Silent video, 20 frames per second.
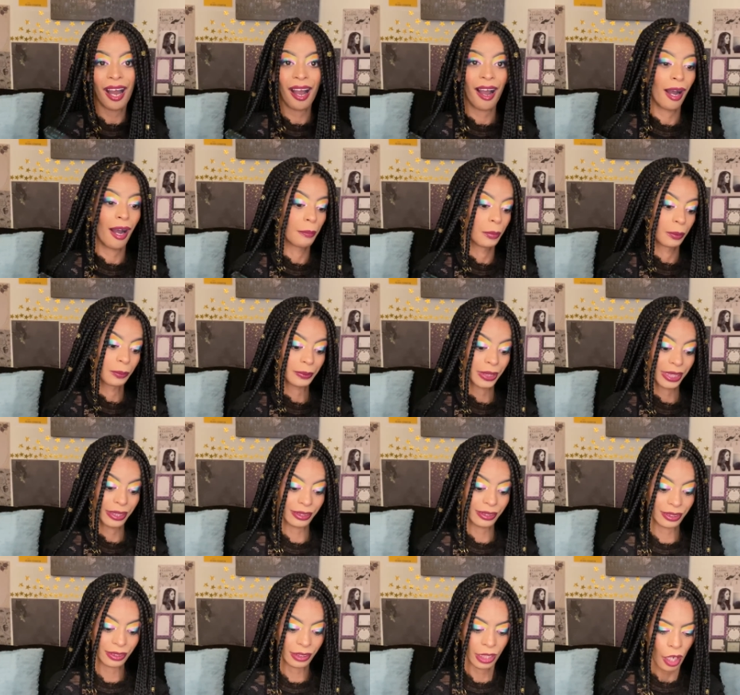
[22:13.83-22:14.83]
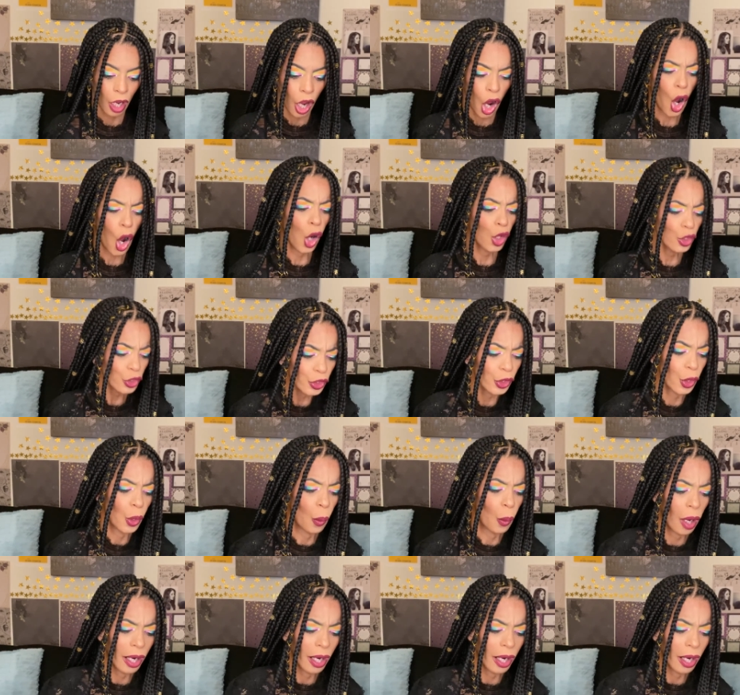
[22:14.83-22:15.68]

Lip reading: I'm obsessed. Also,